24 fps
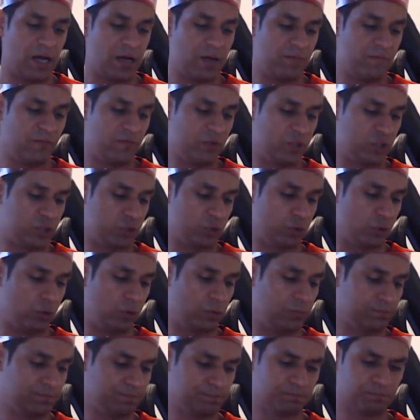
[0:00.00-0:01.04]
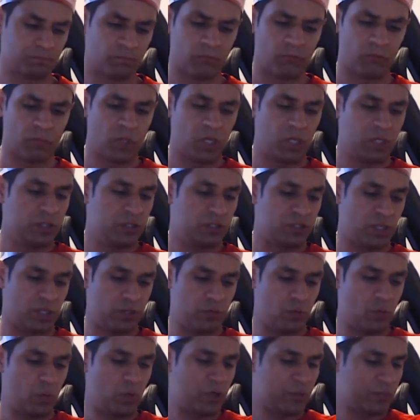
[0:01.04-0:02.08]
for sure. So
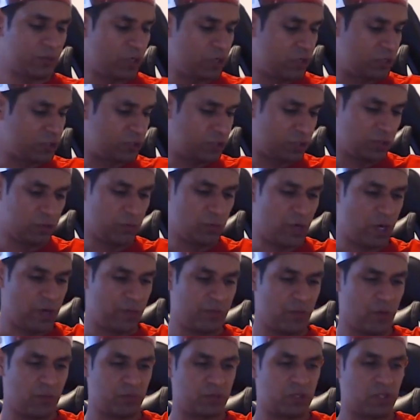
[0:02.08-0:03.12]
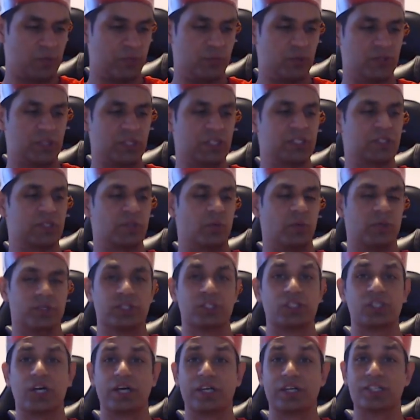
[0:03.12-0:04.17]
what I'm going to do, I'm just going to put these to one
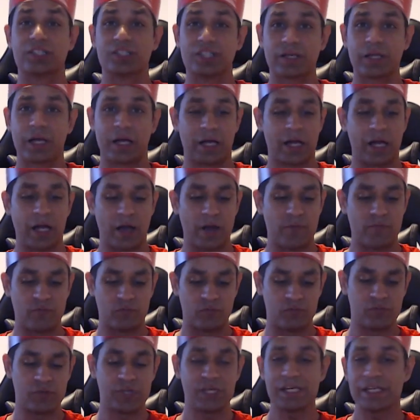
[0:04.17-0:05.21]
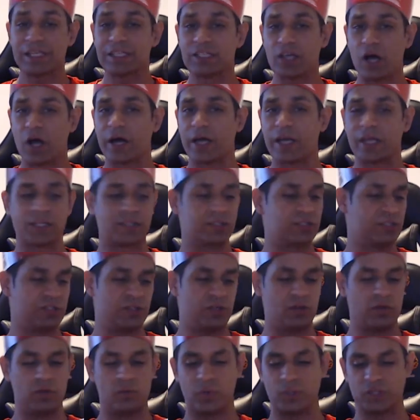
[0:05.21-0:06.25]
side, because I'm really dying to
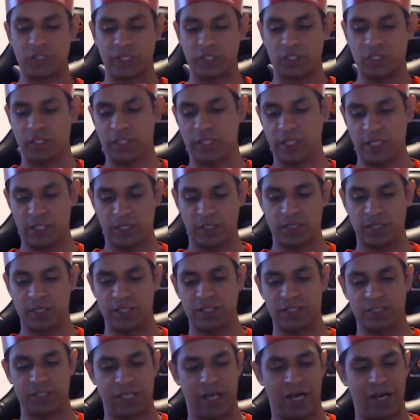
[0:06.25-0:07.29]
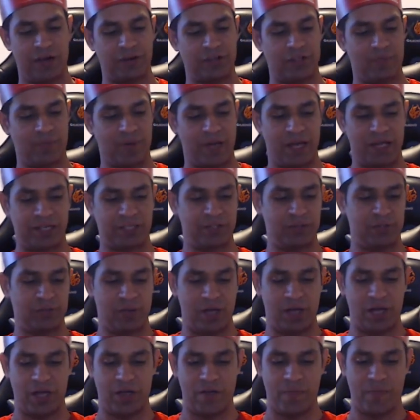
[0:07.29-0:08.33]
know what's actually in these character packs.
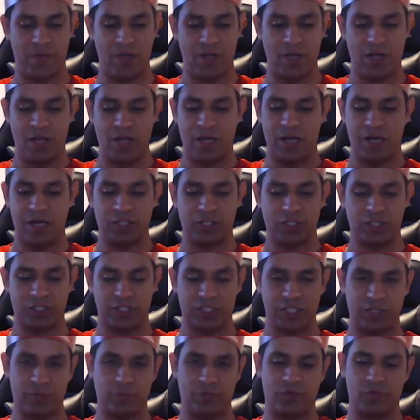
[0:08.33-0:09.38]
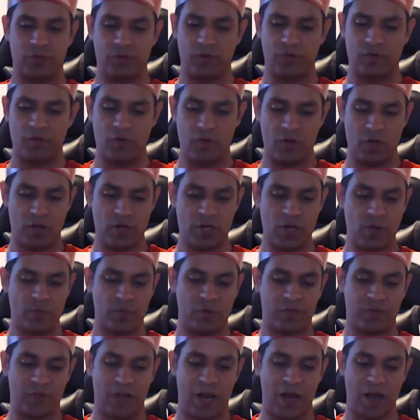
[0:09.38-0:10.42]
And as you can see, we've got a number of
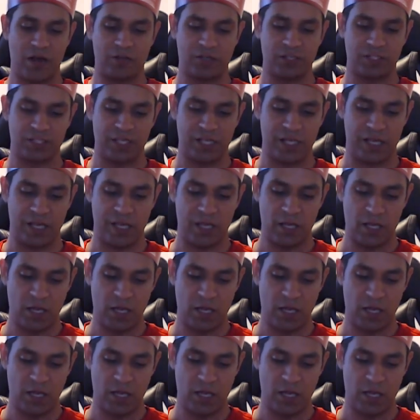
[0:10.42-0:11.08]
characters here,